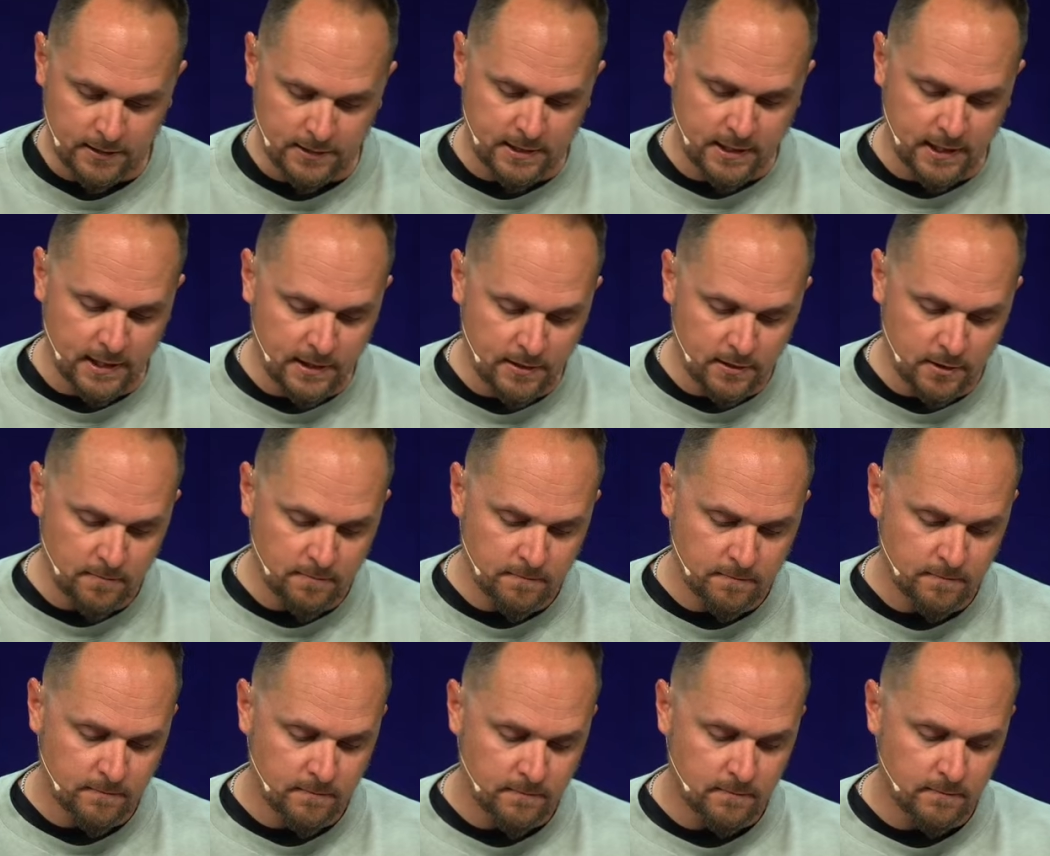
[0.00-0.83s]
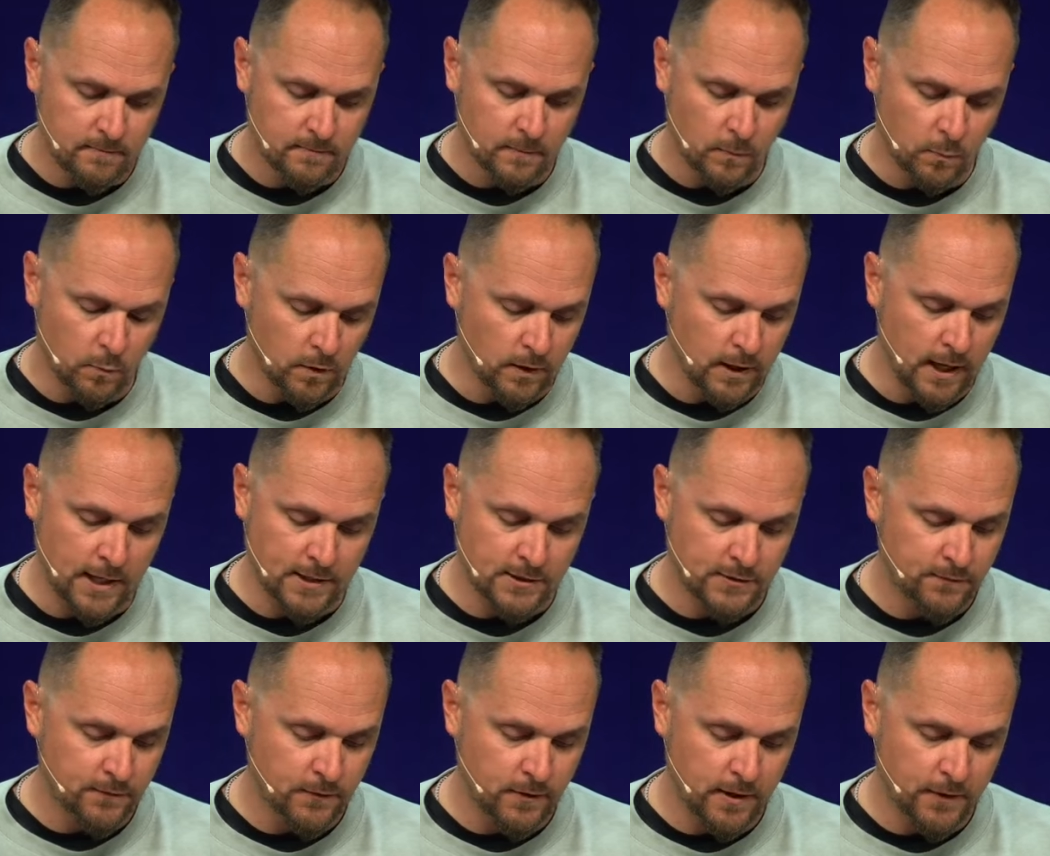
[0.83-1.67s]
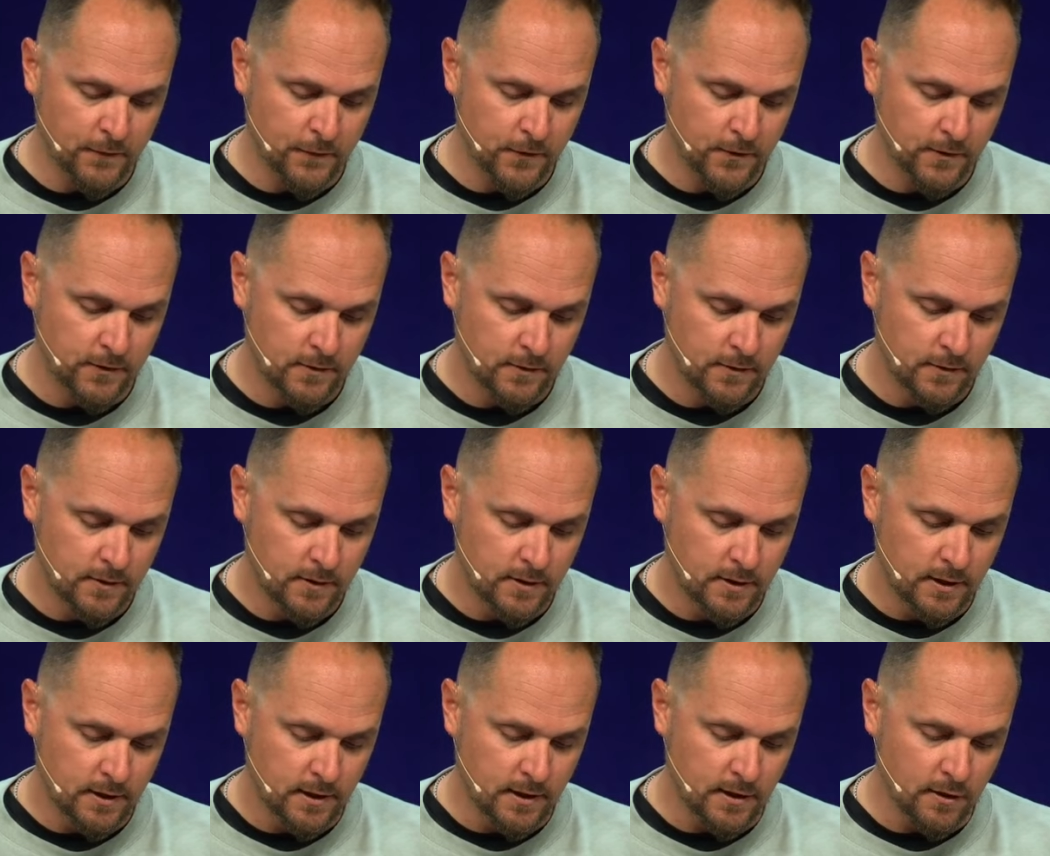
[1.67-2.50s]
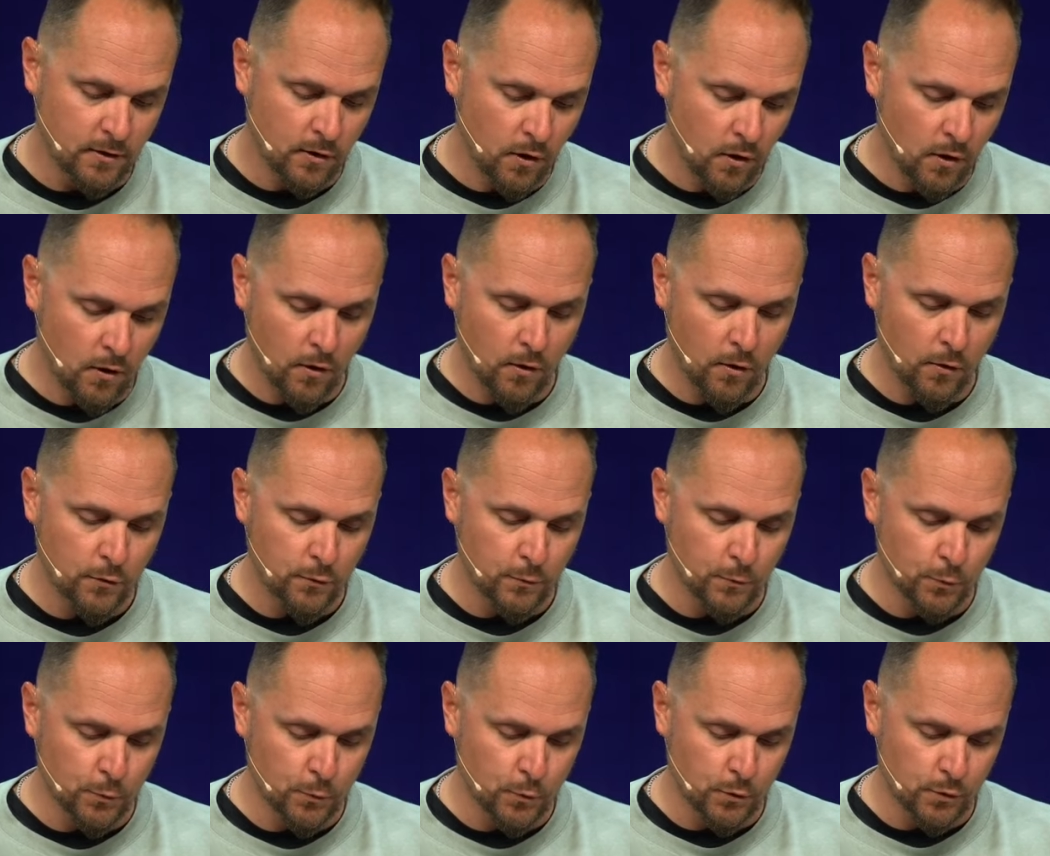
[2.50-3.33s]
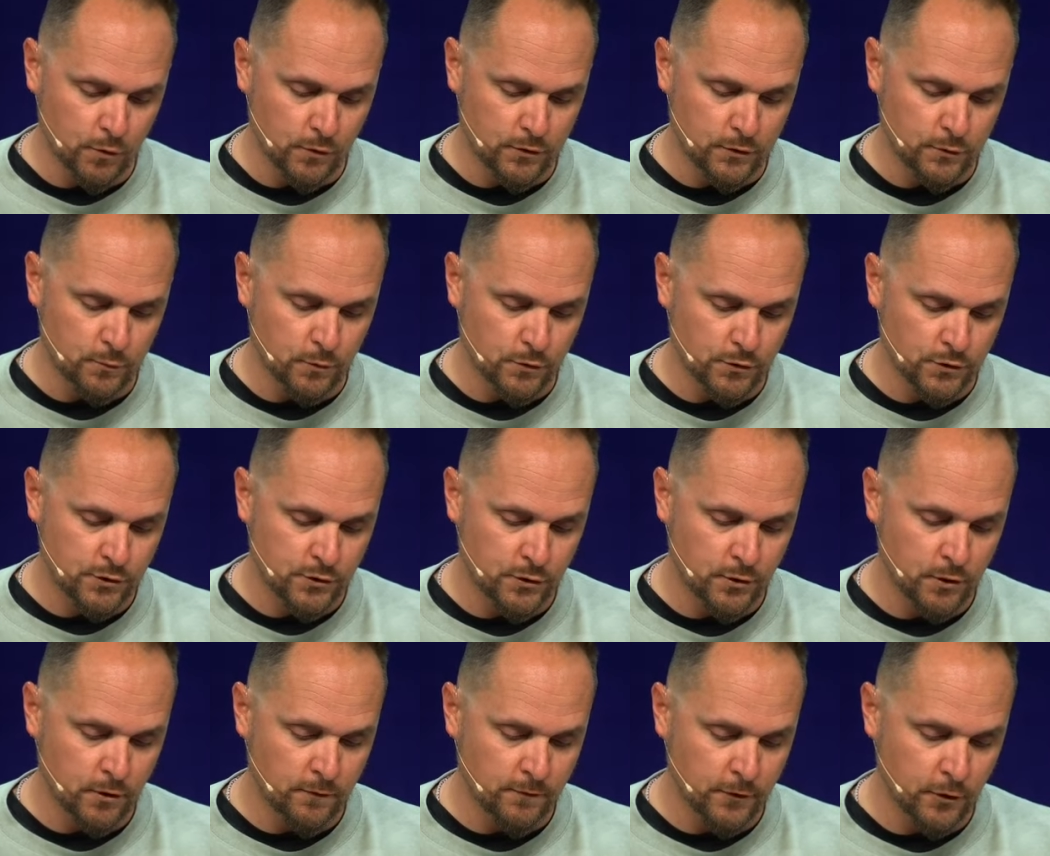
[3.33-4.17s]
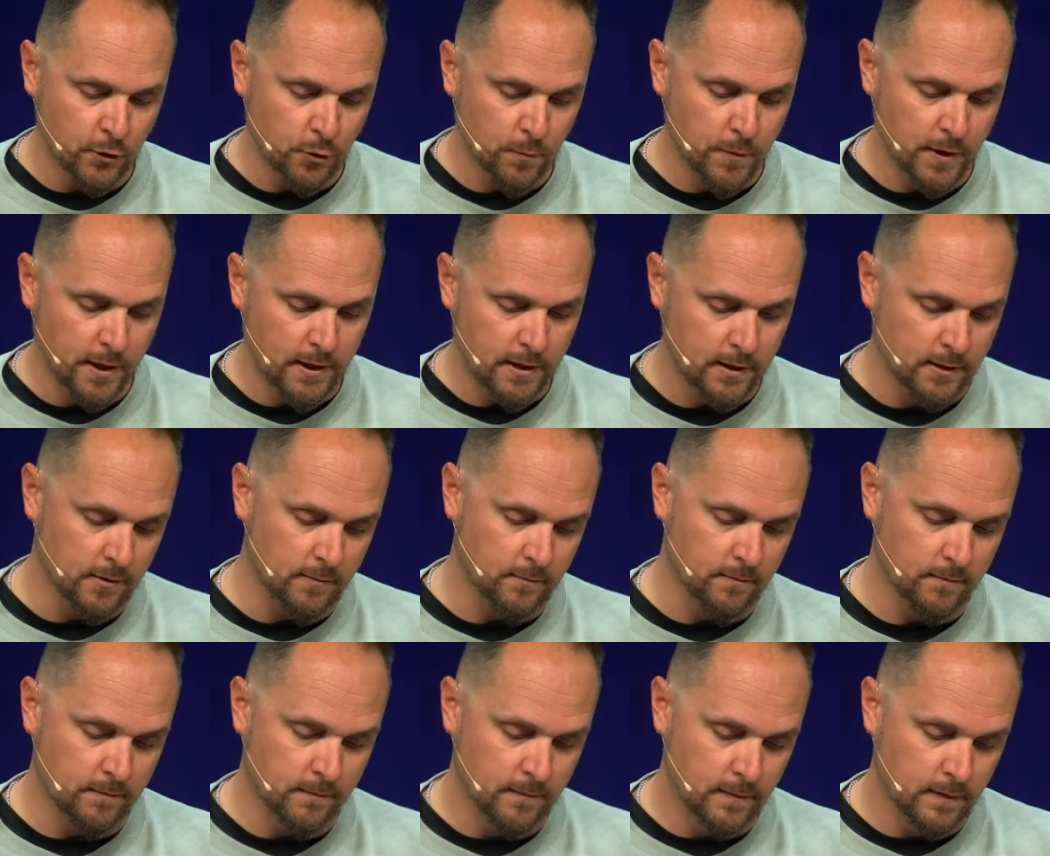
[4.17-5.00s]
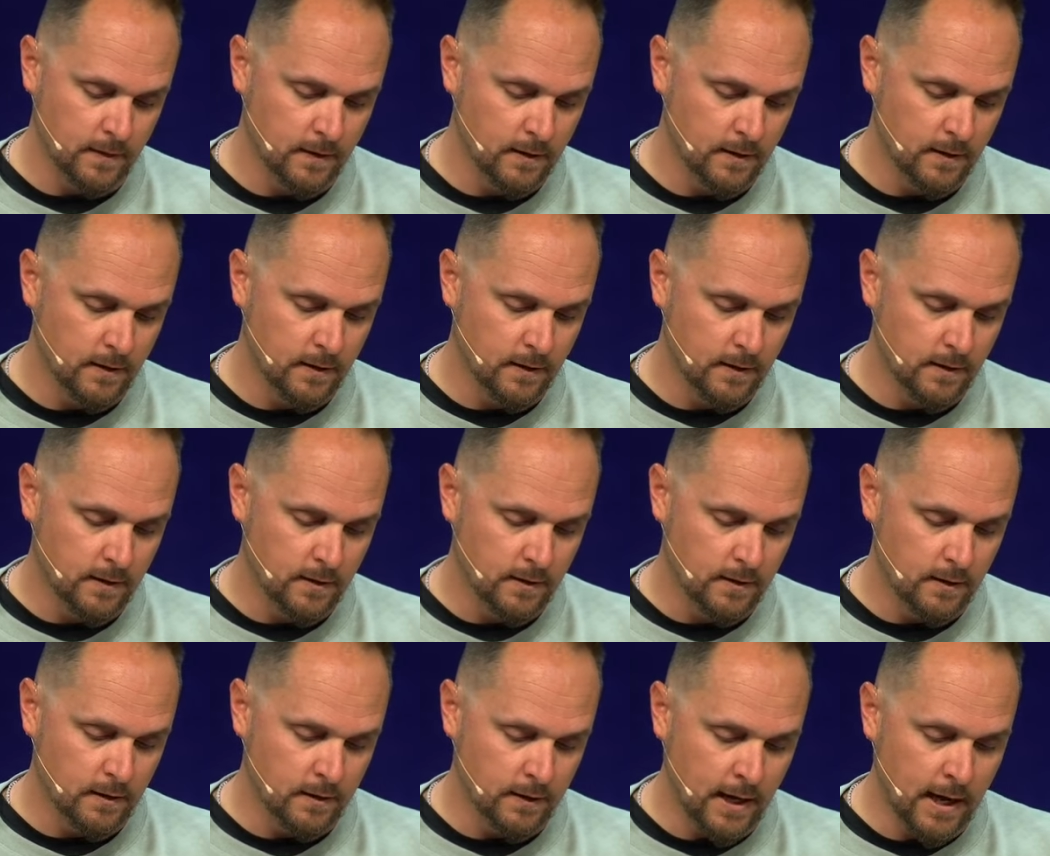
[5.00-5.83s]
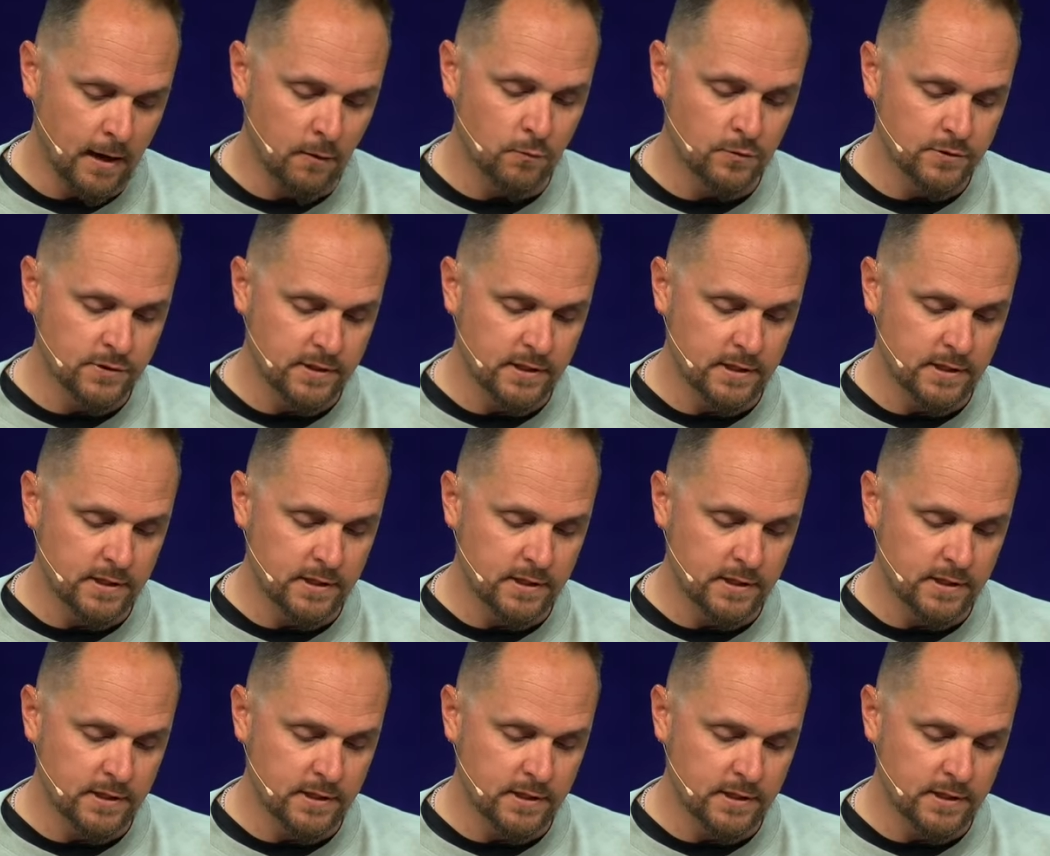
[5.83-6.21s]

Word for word: his kingdom will last forever, and all the rulers will serve and obey him. That